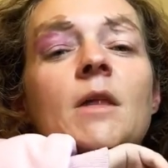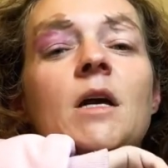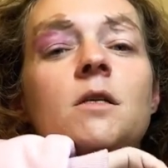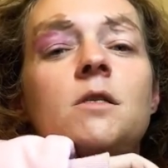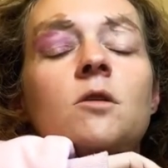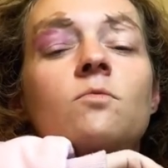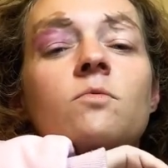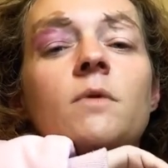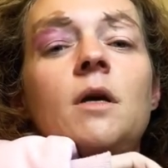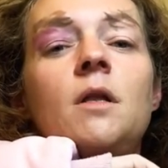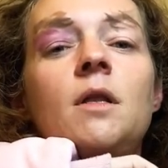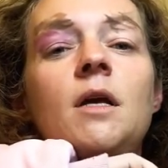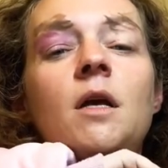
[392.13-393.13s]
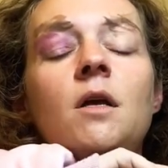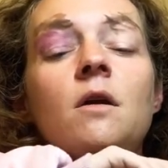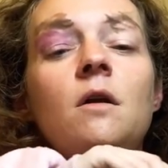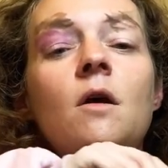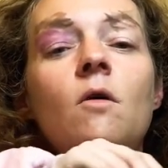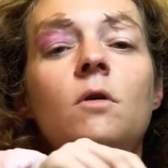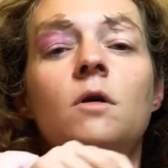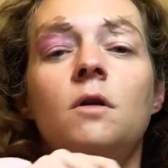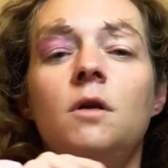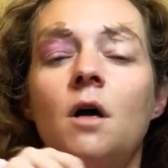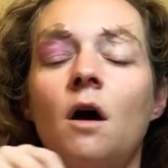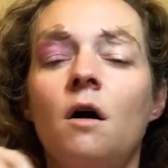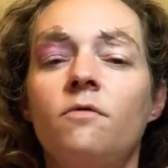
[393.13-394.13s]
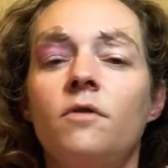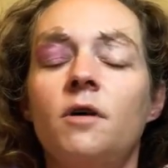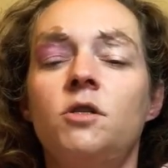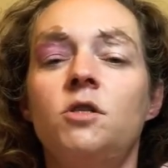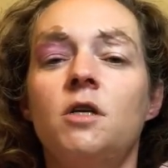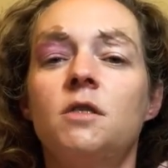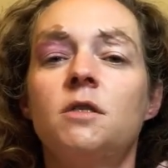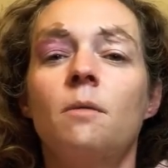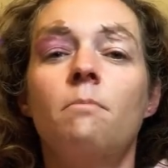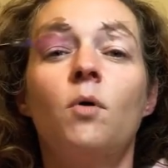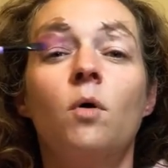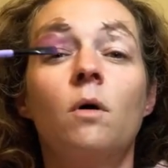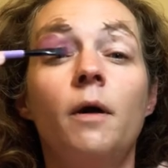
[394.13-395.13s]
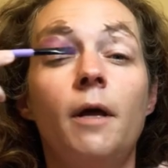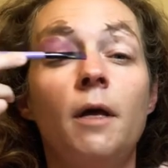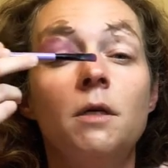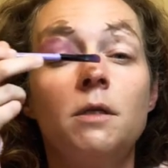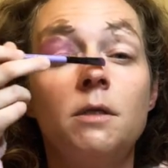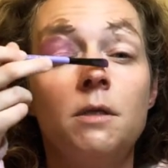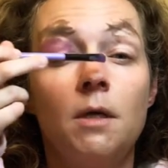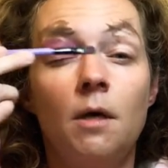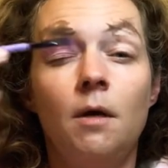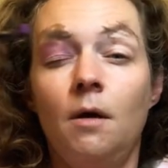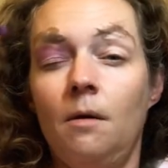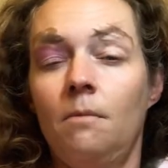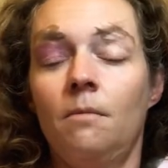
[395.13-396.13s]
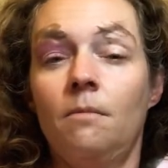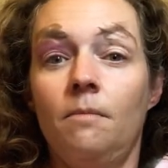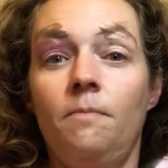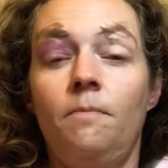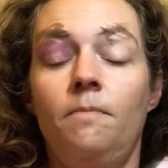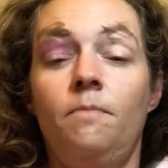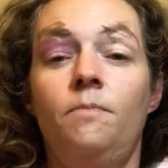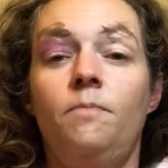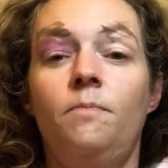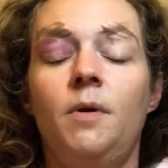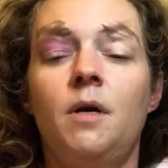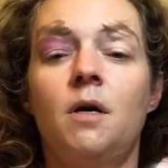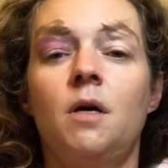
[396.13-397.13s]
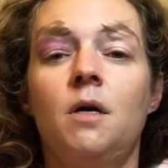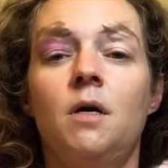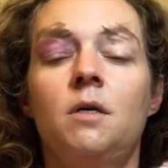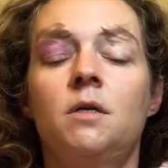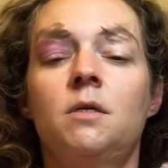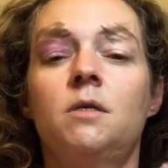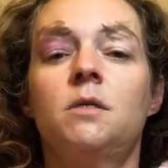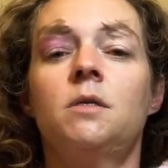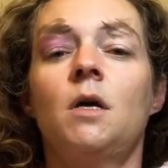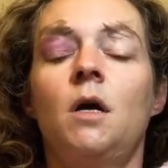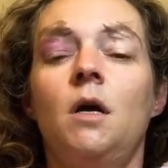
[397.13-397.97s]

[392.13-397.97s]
And to really, you know, good coverage, it's important because,